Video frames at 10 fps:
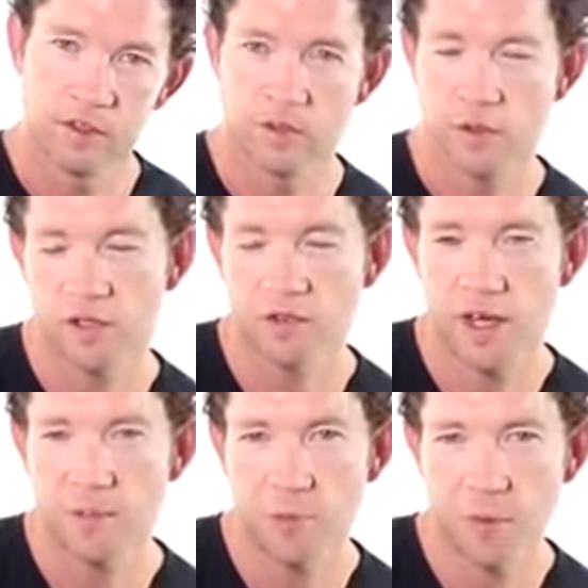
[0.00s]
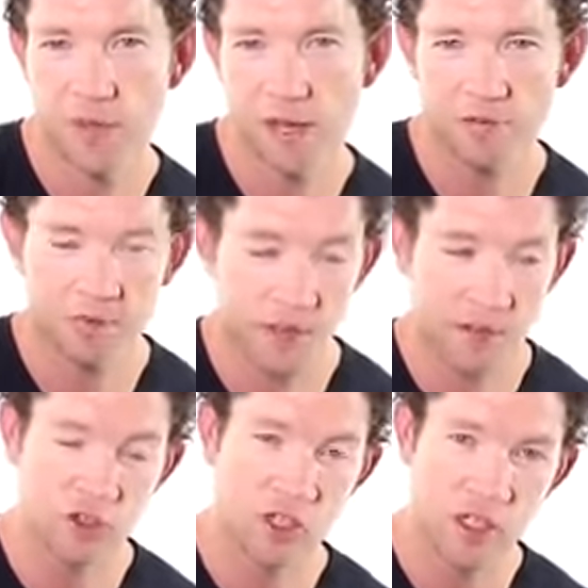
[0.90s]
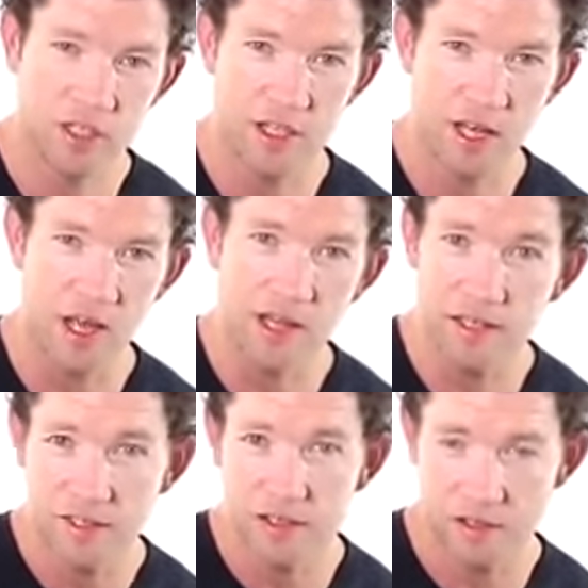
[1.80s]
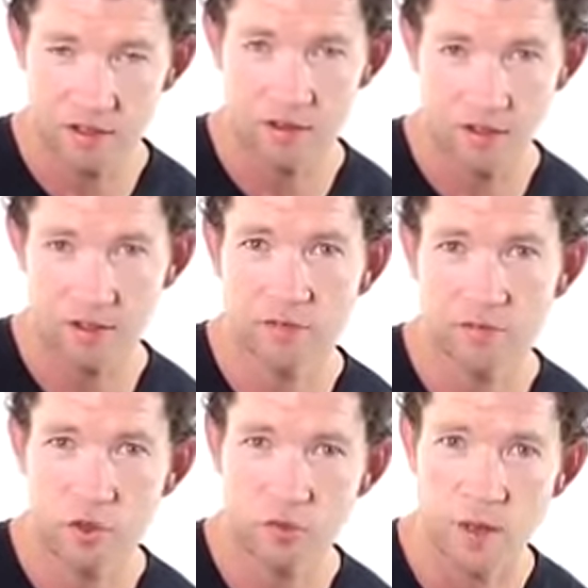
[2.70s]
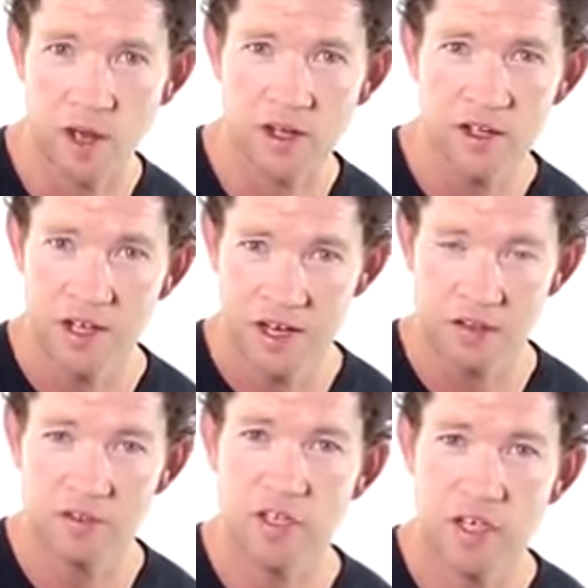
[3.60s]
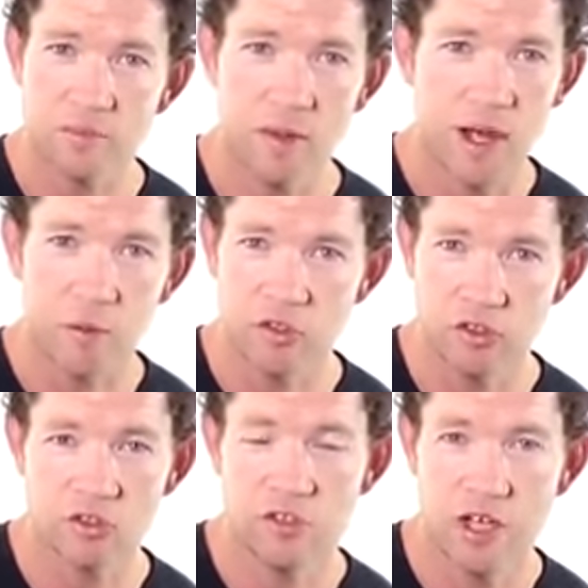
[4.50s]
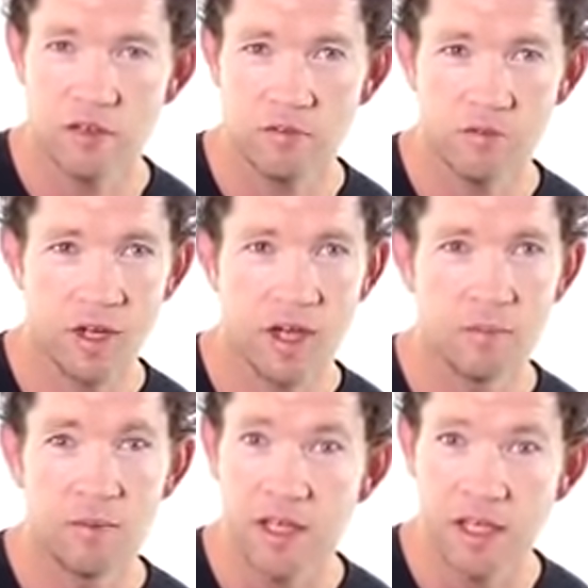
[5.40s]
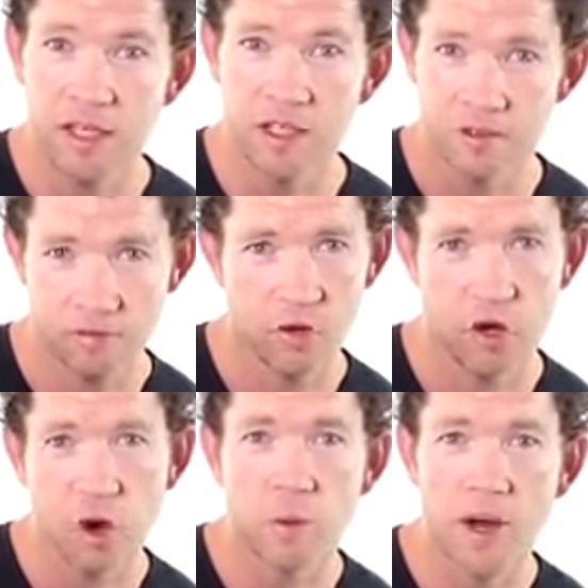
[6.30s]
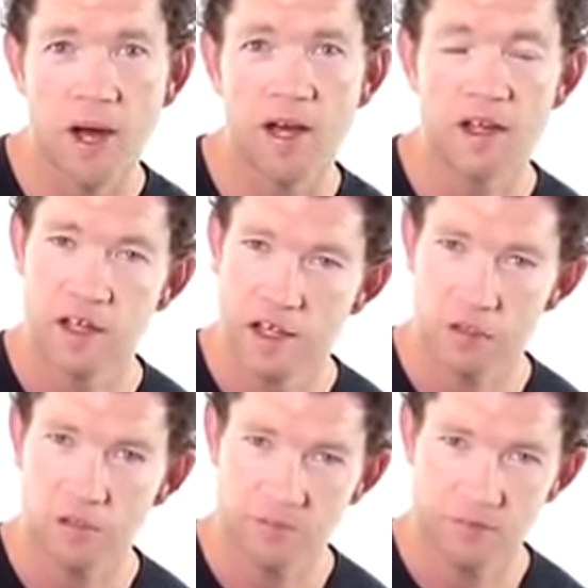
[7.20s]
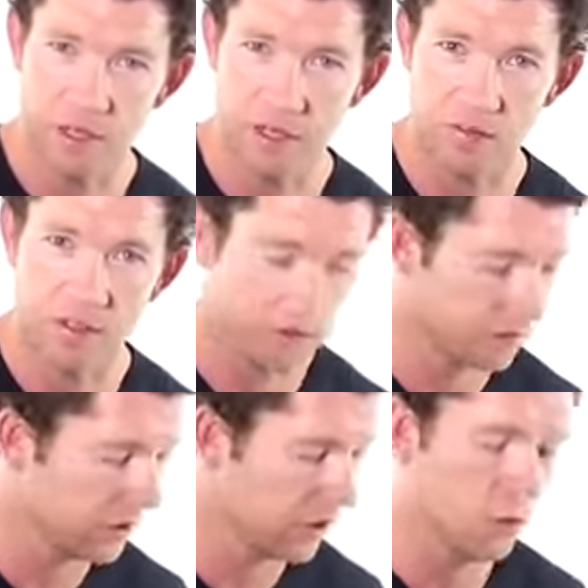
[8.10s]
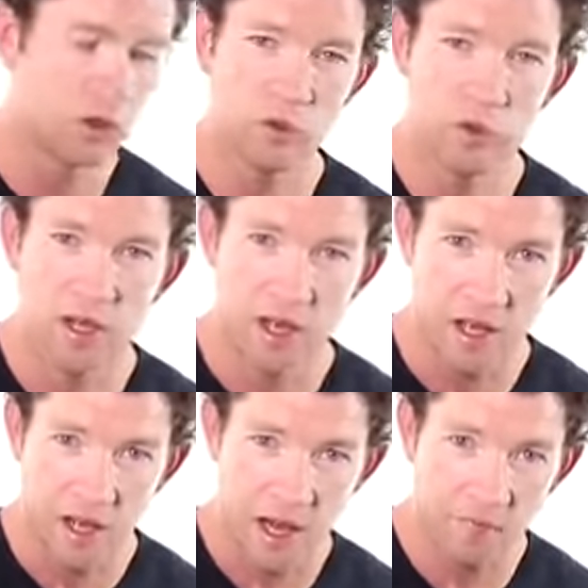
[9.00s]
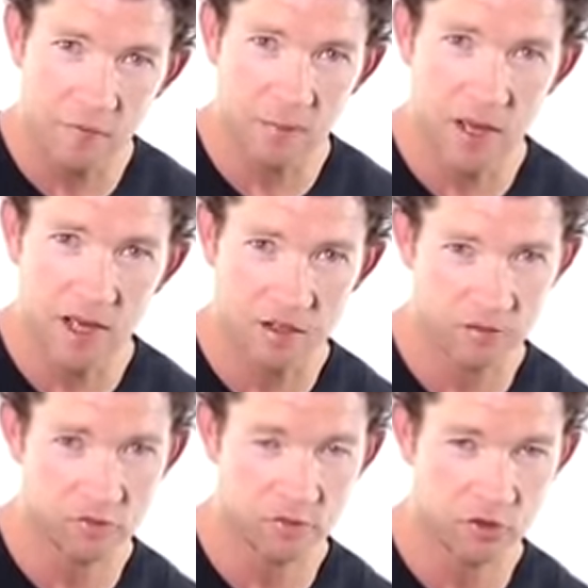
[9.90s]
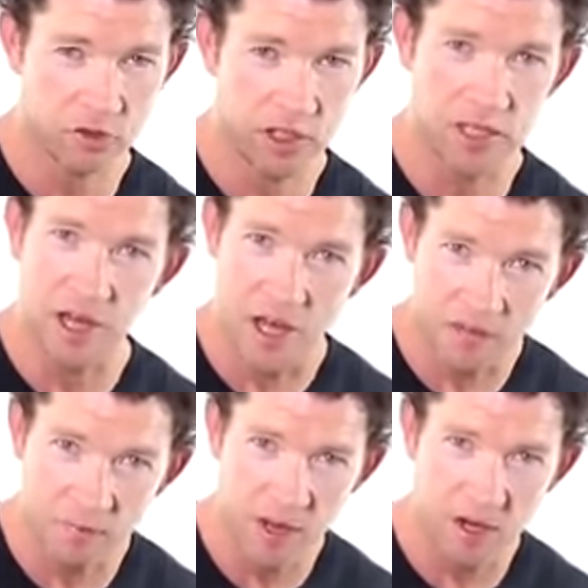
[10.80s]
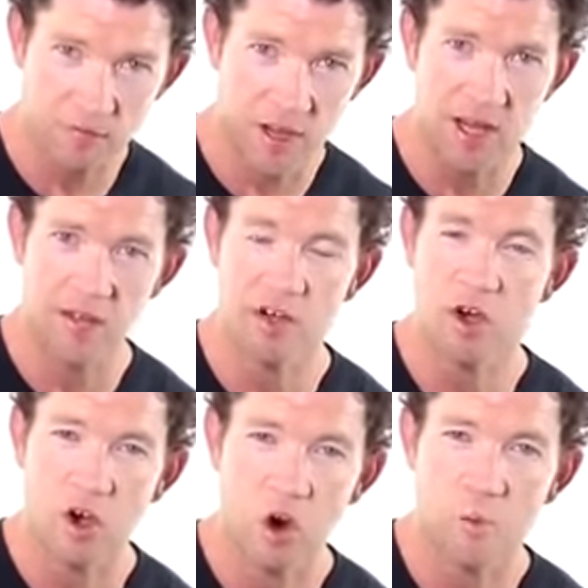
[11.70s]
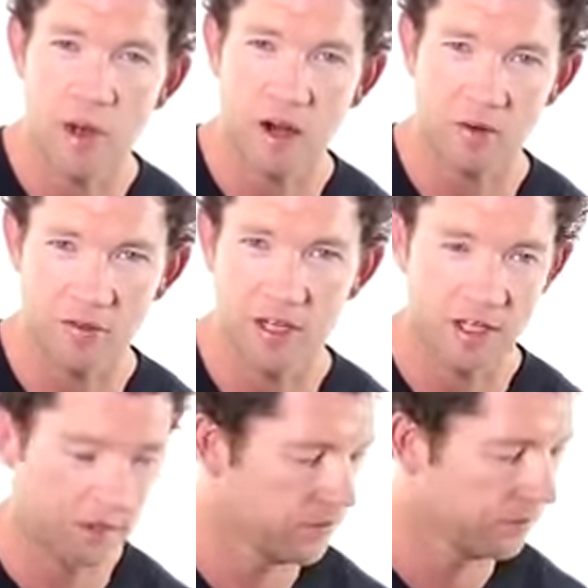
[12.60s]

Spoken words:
So an example where we have, say, the G and the A in the first bar, and the second bar we just have E for a whole bar. It'd be like this. We'd do half a bar of G, half a bar of A, then a whole bar of E.